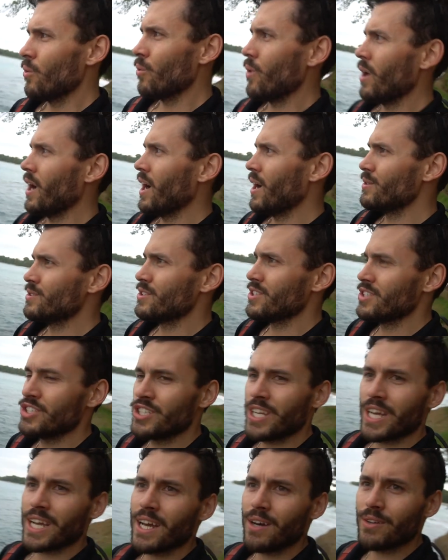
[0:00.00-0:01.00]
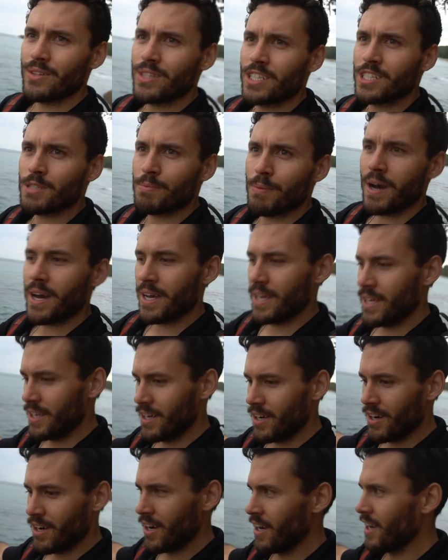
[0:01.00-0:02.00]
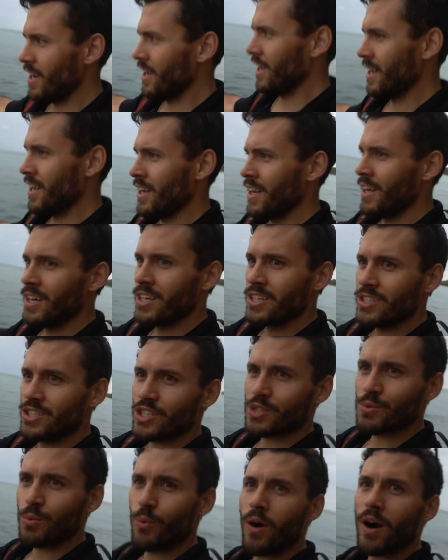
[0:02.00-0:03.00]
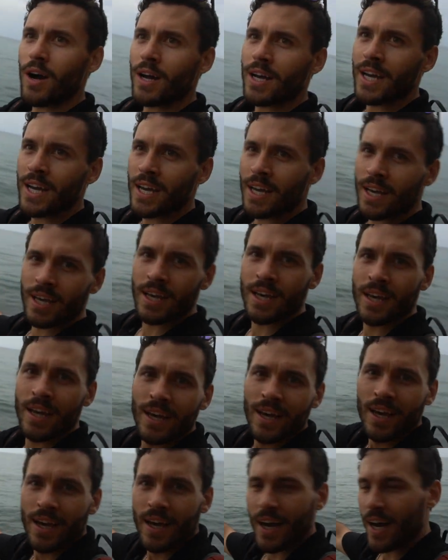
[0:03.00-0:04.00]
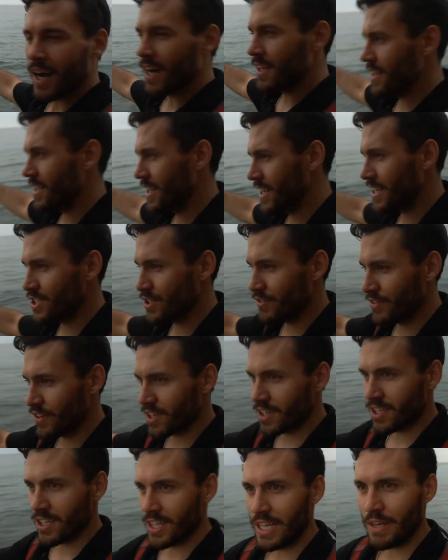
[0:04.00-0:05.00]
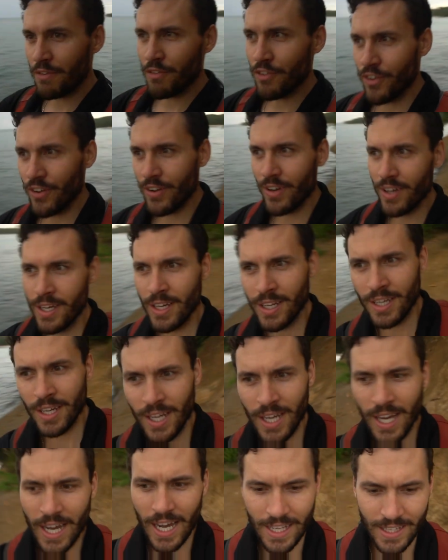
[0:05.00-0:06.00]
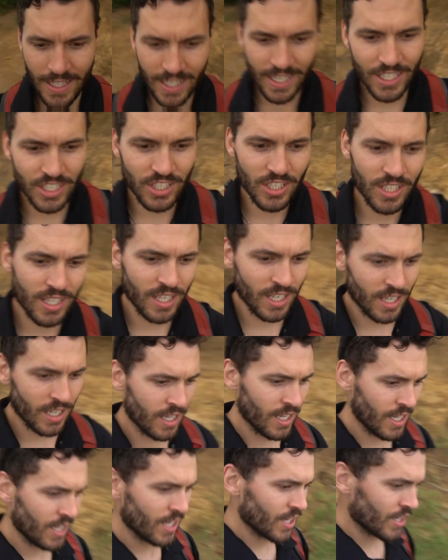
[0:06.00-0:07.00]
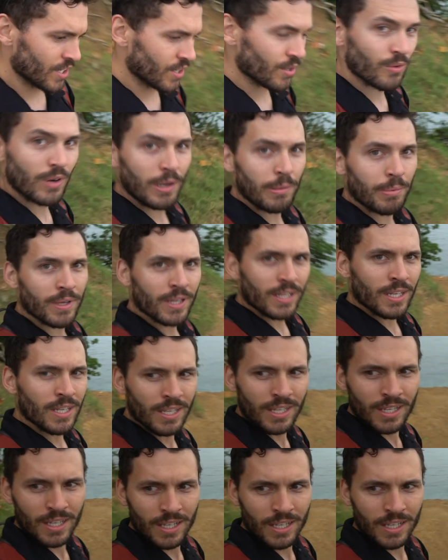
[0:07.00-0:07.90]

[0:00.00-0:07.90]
Wow, just check out this spot here. Just walking on the edge of a cliff, on the edge of the Caribbean.